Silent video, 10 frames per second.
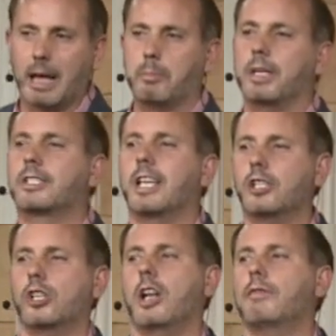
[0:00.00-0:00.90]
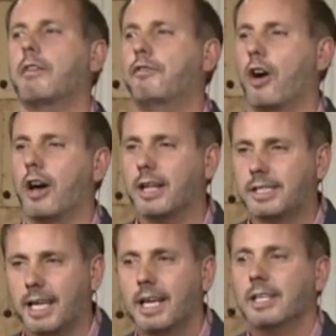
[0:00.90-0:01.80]
that position of
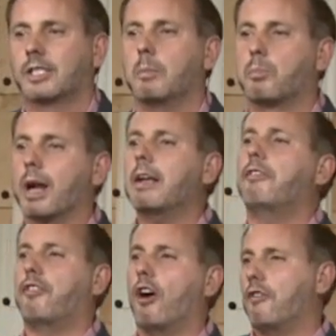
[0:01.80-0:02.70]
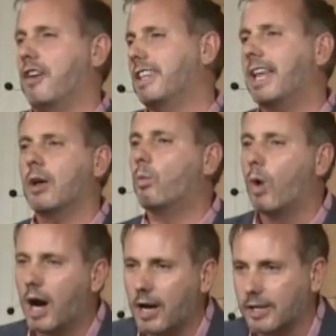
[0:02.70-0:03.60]
authority to bring forth another
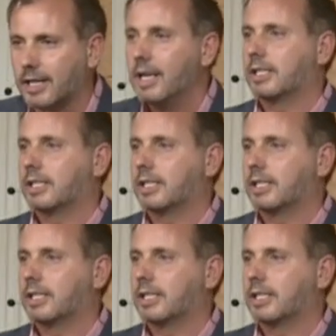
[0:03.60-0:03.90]
word,